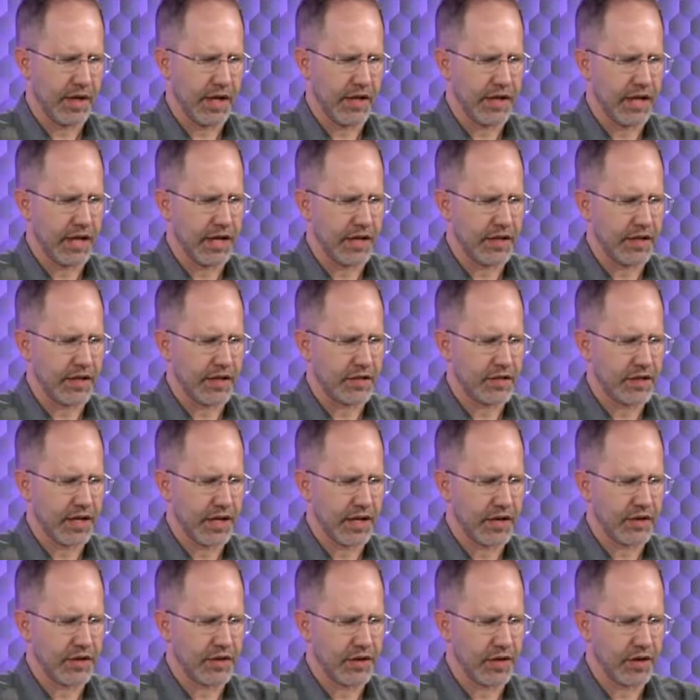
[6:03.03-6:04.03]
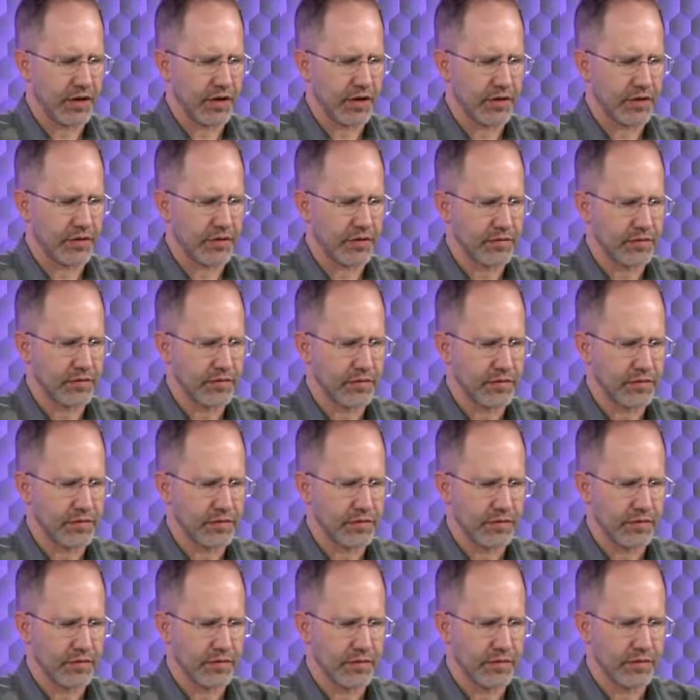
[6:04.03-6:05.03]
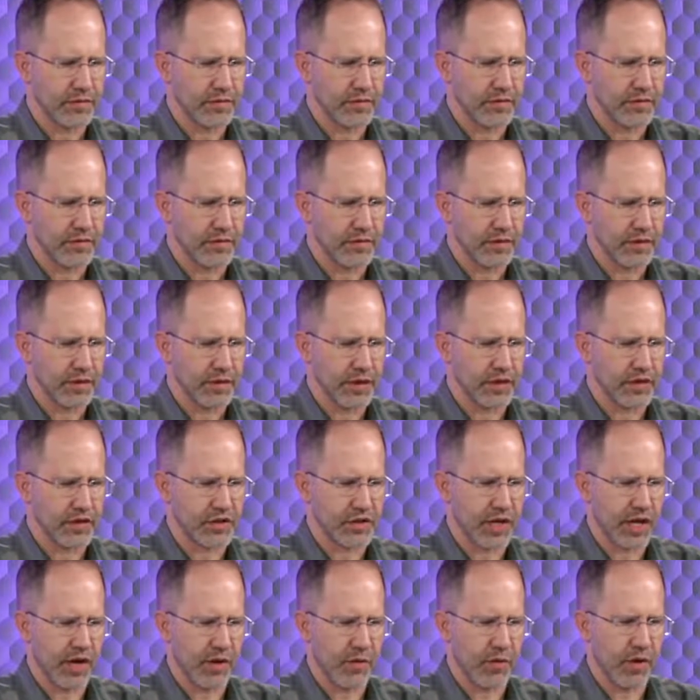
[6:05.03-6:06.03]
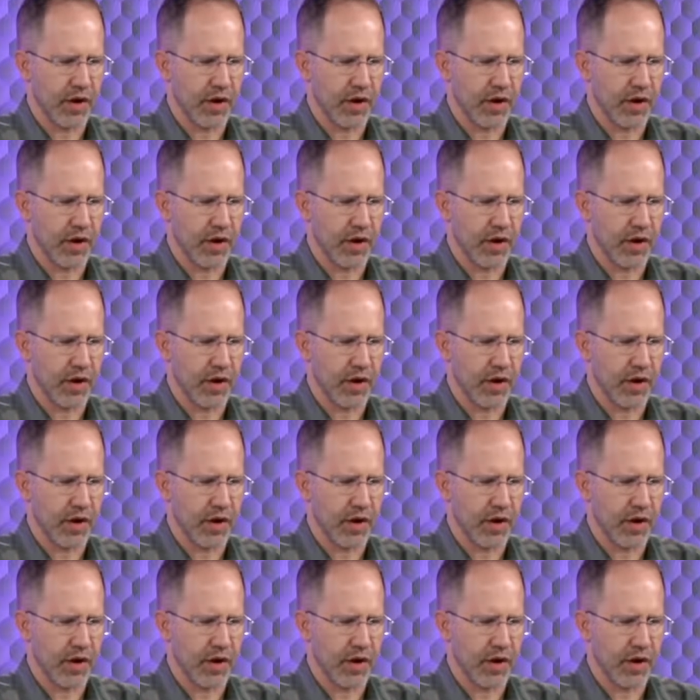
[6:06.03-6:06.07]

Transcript: And then in this case one more here, step it's saying,